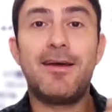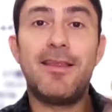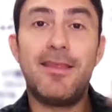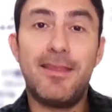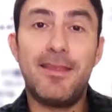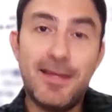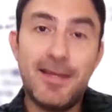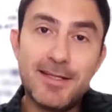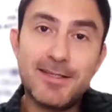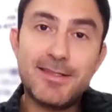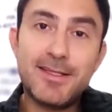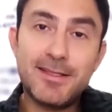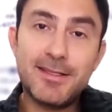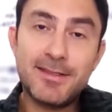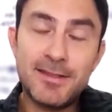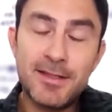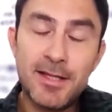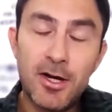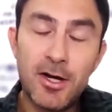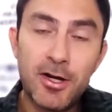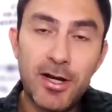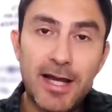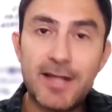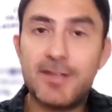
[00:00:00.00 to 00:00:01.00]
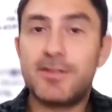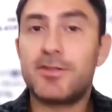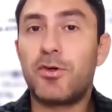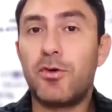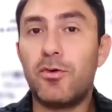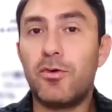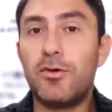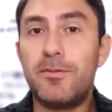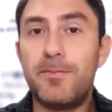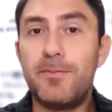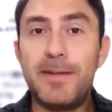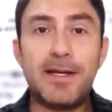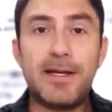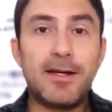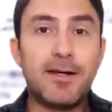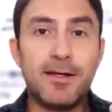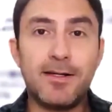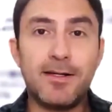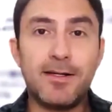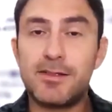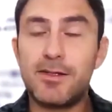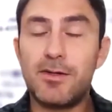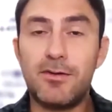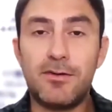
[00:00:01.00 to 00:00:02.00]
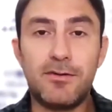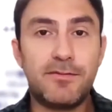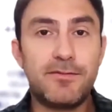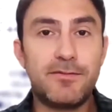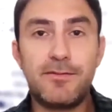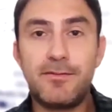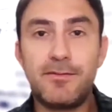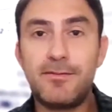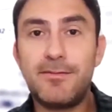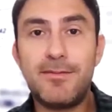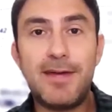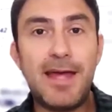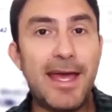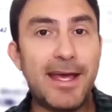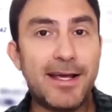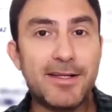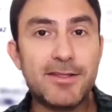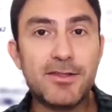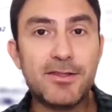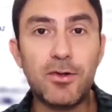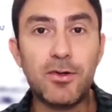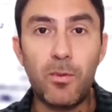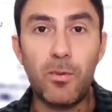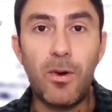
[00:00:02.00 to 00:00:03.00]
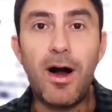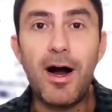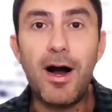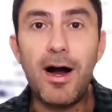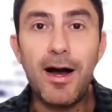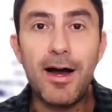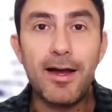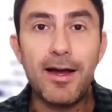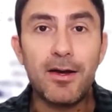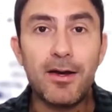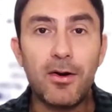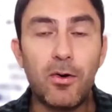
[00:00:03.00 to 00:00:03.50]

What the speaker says: this is not as good because of X or Y.